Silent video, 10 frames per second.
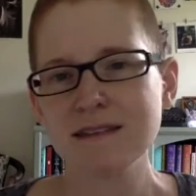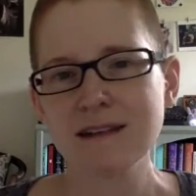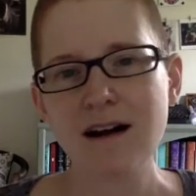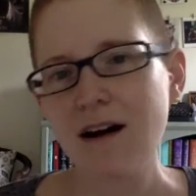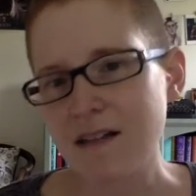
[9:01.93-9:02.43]
an
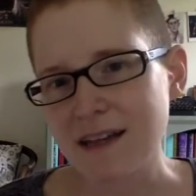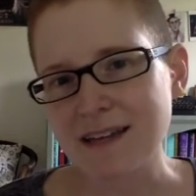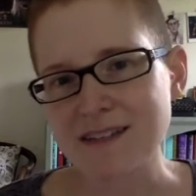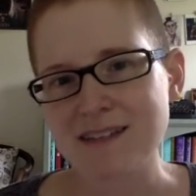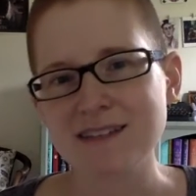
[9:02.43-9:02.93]
all
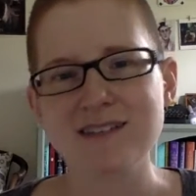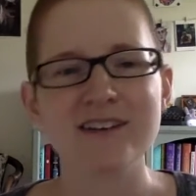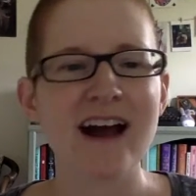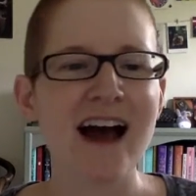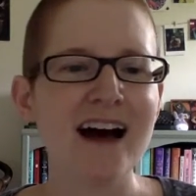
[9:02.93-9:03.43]
ages
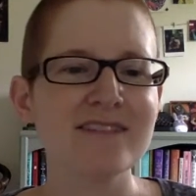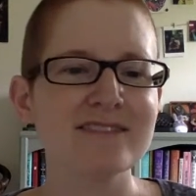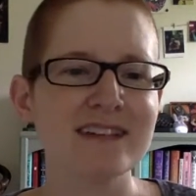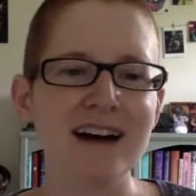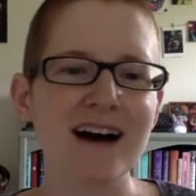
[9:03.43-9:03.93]
craft.
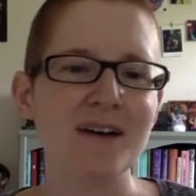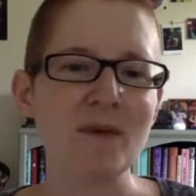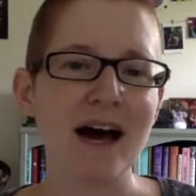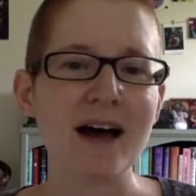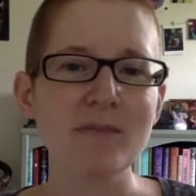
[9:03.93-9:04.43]

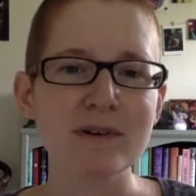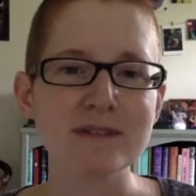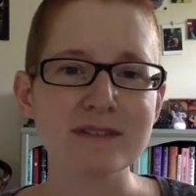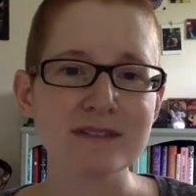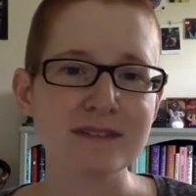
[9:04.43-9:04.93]
I
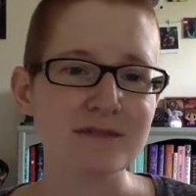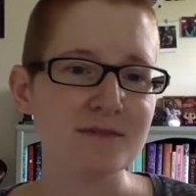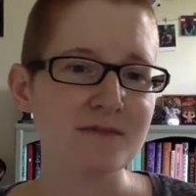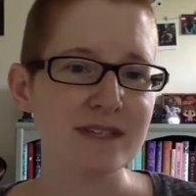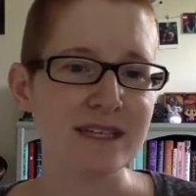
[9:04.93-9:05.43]
personally would
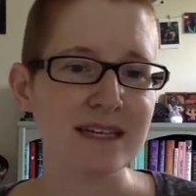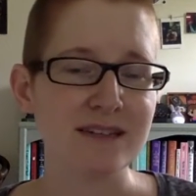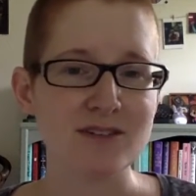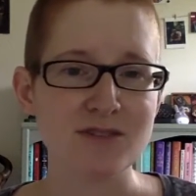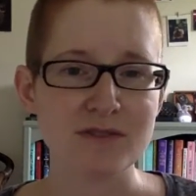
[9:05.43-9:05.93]
really
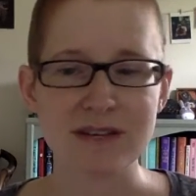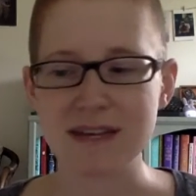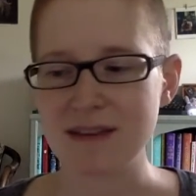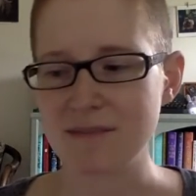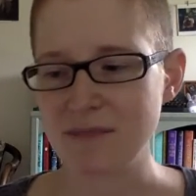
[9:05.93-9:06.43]

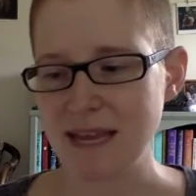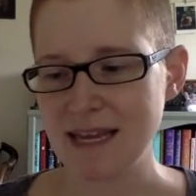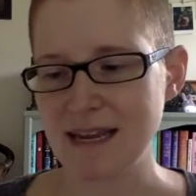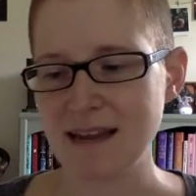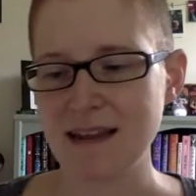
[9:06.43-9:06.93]
enjoy
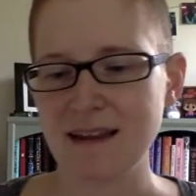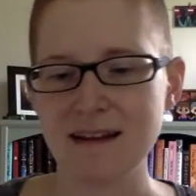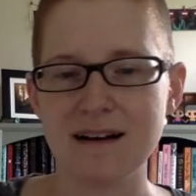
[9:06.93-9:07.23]
making it.